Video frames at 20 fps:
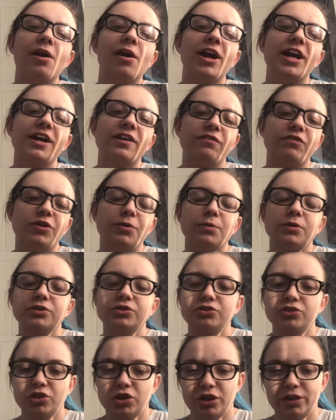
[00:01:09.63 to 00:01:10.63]
if you are
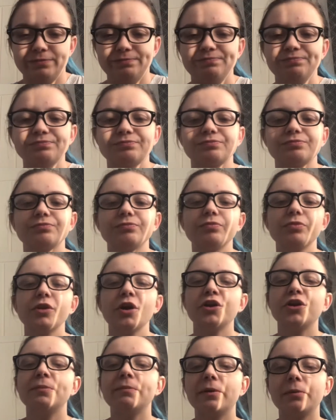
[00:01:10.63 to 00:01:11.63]
struggling.
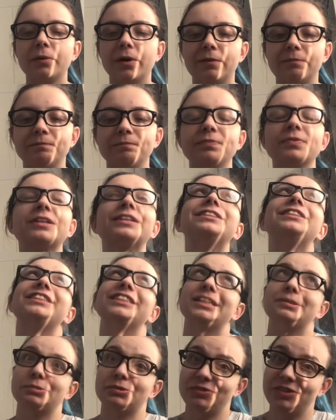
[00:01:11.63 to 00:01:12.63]
Number one,
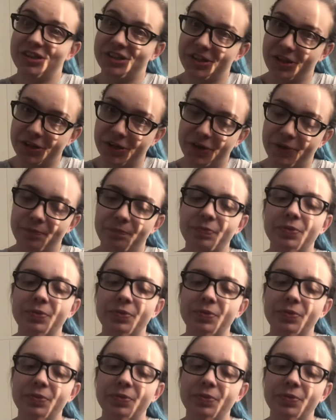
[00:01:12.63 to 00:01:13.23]
say professional.